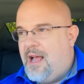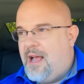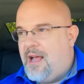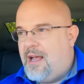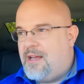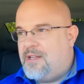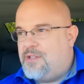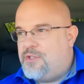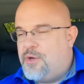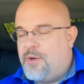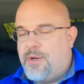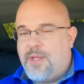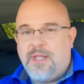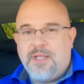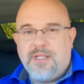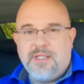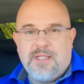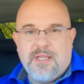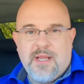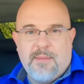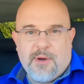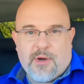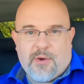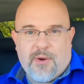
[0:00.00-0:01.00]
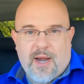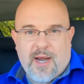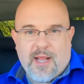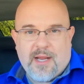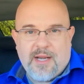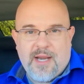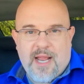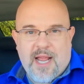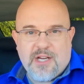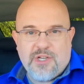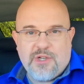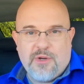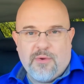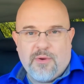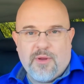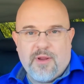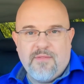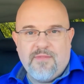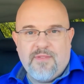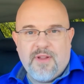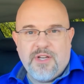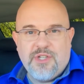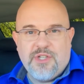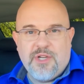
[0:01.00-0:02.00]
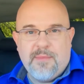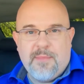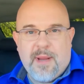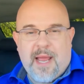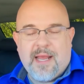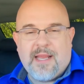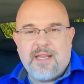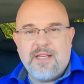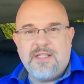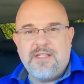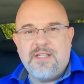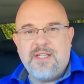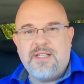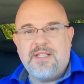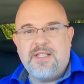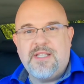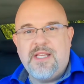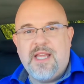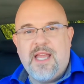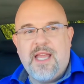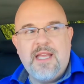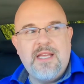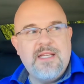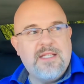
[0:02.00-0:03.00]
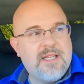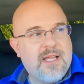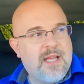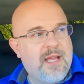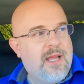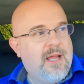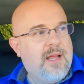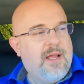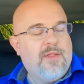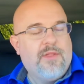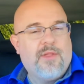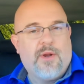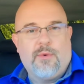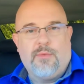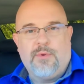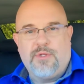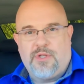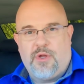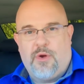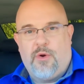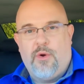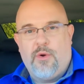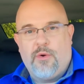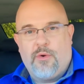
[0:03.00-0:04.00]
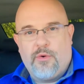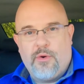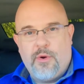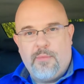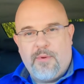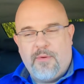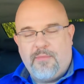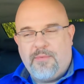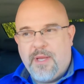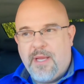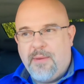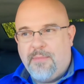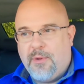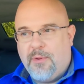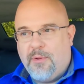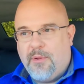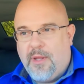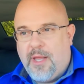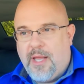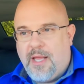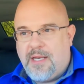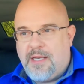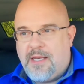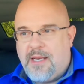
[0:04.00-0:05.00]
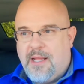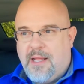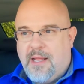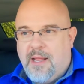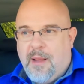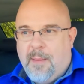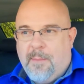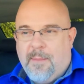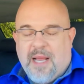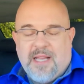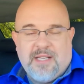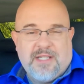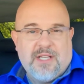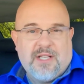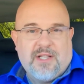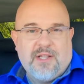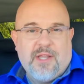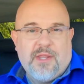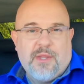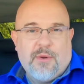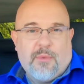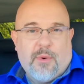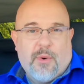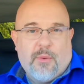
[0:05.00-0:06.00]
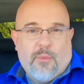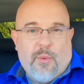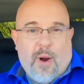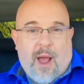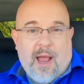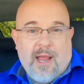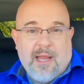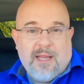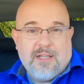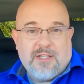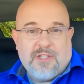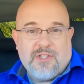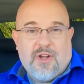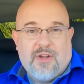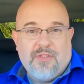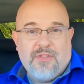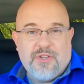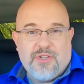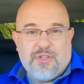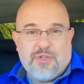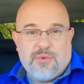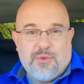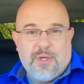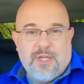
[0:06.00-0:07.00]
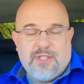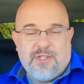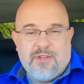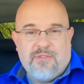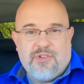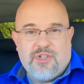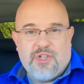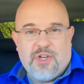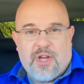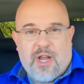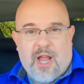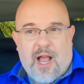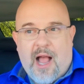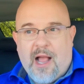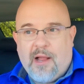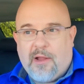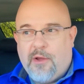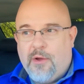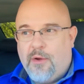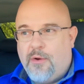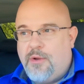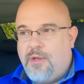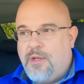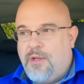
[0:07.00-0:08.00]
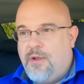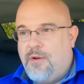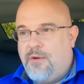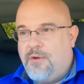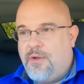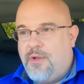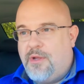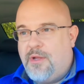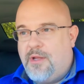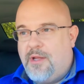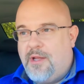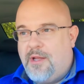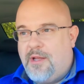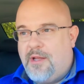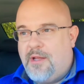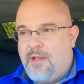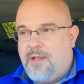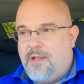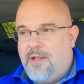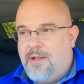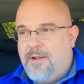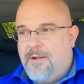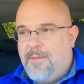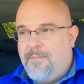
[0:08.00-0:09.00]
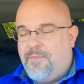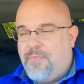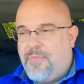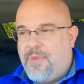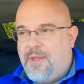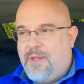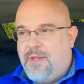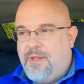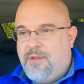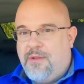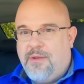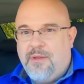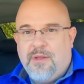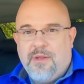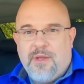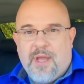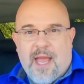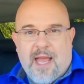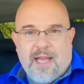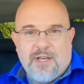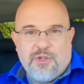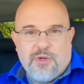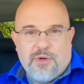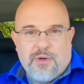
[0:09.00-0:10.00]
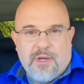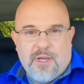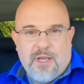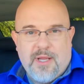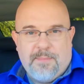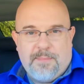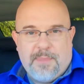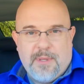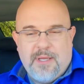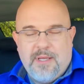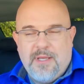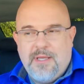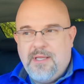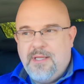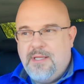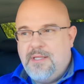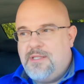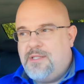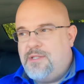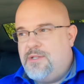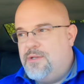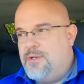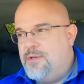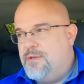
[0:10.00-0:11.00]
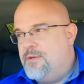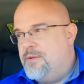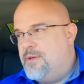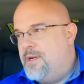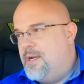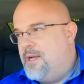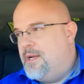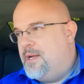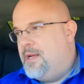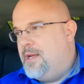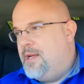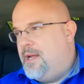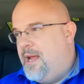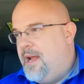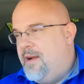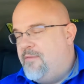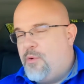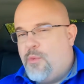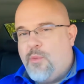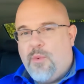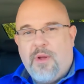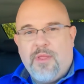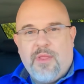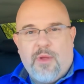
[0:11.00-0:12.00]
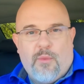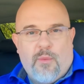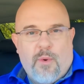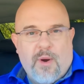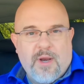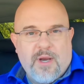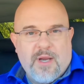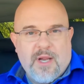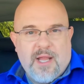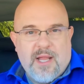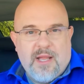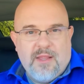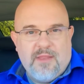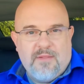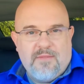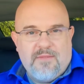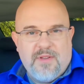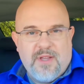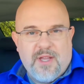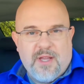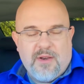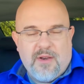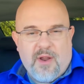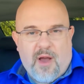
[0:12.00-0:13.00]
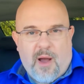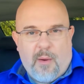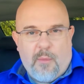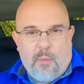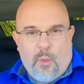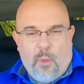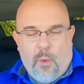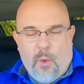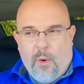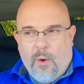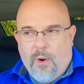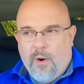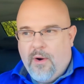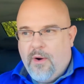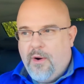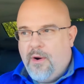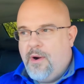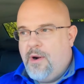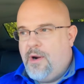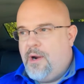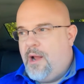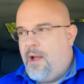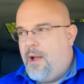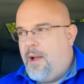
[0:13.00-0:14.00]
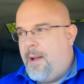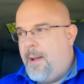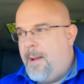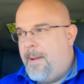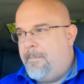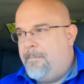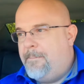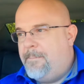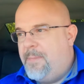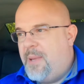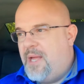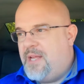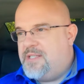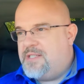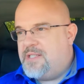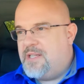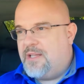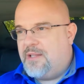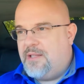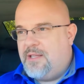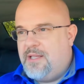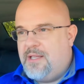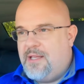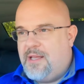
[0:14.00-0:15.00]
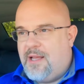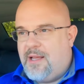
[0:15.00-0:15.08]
During the Democratic National Convention back in '68, there was a whole group of people, and basically there were riots on the streets of Chicago. You know, you had your hippies, everyone that wanted to end the Vietnam War, basically